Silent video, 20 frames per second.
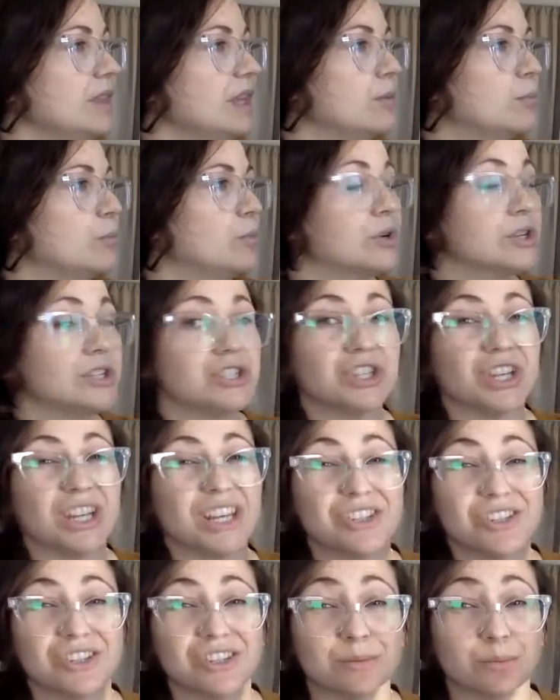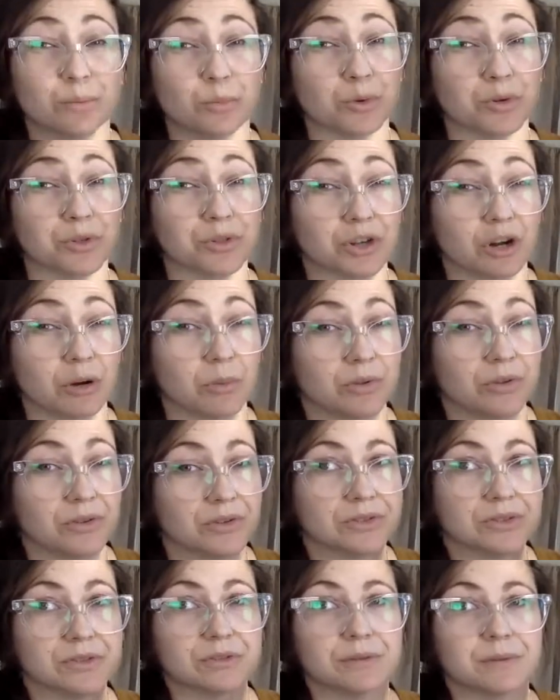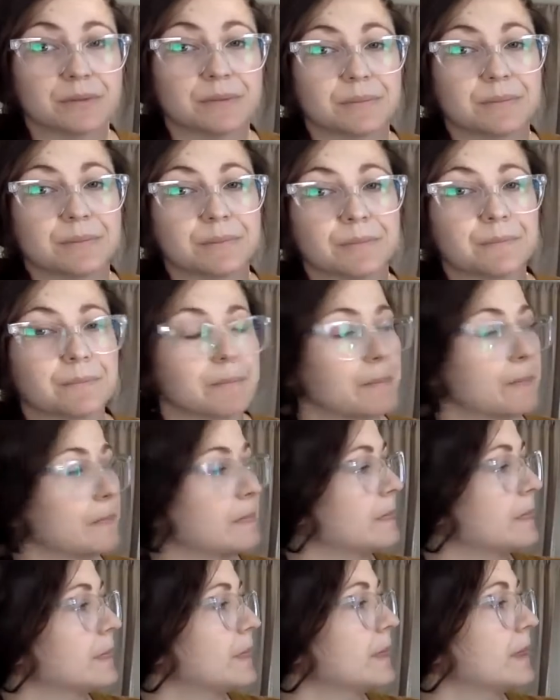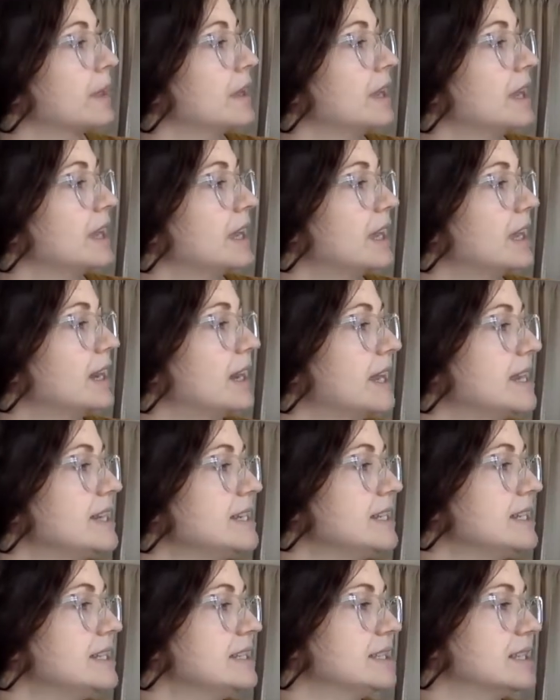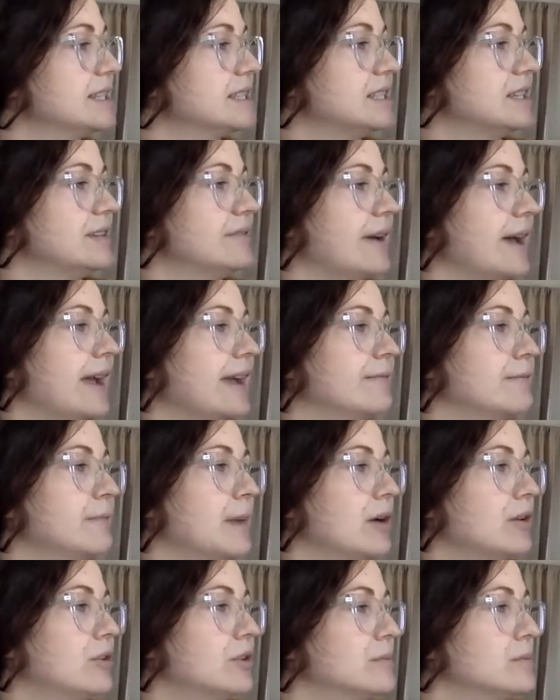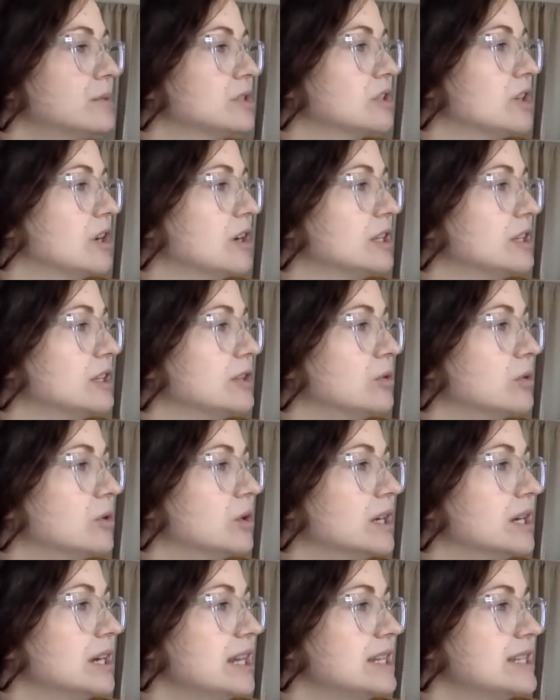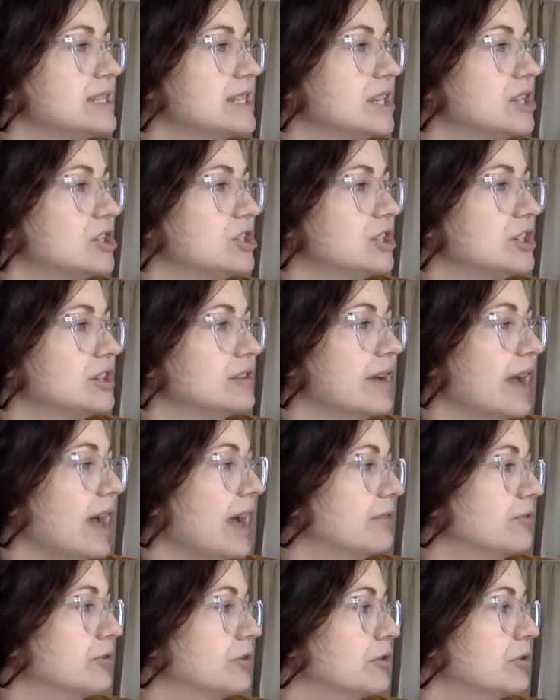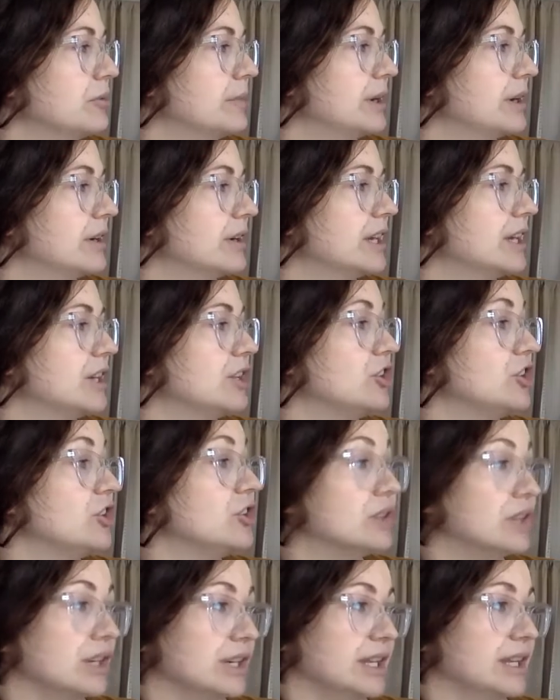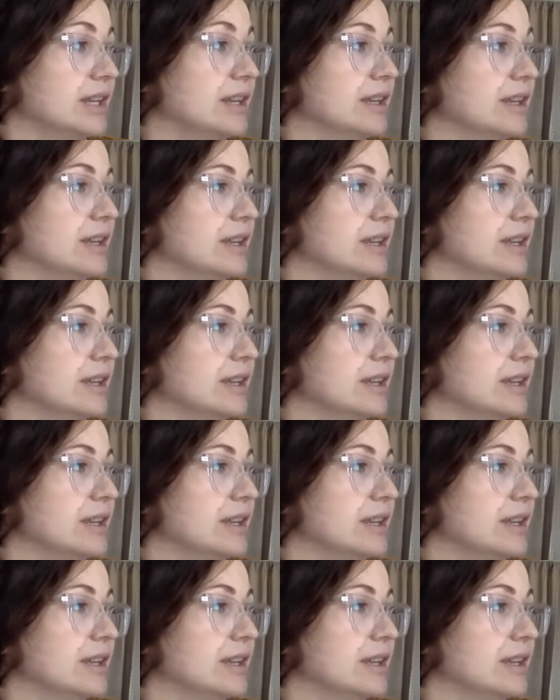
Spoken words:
More changes, more troubles. In 1965, Malcolm started the Organization of Afro-American Unity.